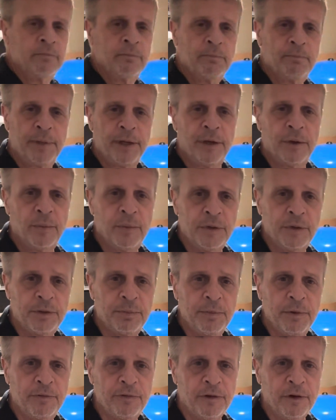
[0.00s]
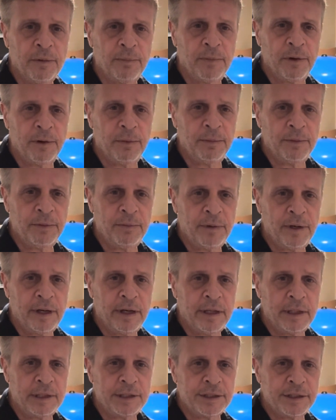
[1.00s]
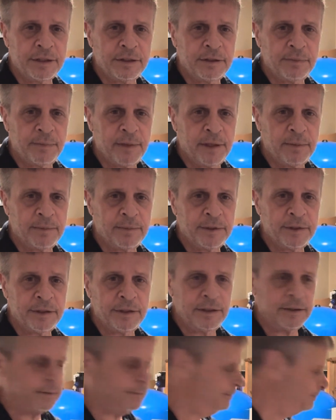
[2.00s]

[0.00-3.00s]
bear with me for a moment while I adjust my machine.